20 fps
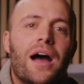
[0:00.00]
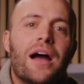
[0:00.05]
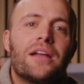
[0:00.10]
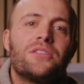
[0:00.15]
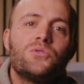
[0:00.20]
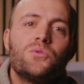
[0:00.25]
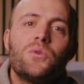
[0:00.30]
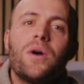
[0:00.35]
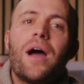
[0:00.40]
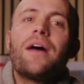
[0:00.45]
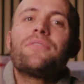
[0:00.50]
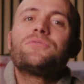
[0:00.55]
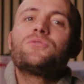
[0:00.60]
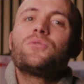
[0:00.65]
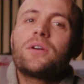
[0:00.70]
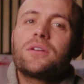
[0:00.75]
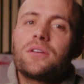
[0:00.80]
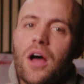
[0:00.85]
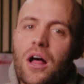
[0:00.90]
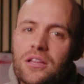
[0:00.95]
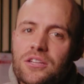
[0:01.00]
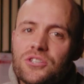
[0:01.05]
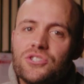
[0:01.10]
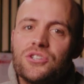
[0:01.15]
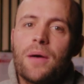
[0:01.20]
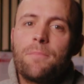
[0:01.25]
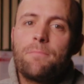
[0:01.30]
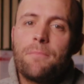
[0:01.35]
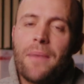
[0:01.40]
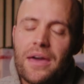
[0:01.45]
I do have to acknowledge
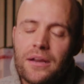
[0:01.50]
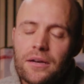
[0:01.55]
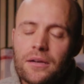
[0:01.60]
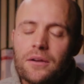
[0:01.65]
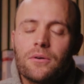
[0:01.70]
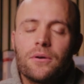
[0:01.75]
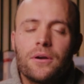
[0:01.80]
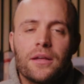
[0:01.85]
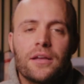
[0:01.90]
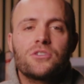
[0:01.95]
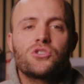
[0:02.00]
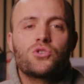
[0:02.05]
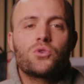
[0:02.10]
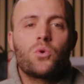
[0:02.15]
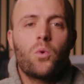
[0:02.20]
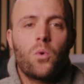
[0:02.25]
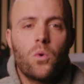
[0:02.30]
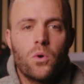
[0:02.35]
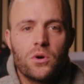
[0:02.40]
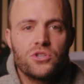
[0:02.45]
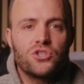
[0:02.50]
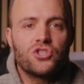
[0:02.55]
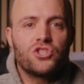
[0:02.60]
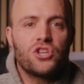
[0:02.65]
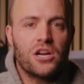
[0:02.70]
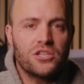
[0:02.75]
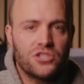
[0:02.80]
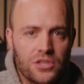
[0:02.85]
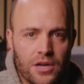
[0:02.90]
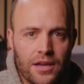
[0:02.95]
that Metacritic scores
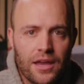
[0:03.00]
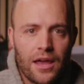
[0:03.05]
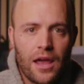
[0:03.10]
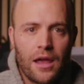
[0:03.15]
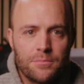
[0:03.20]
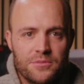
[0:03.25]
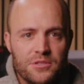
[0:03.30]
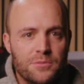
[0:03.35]
judging a game,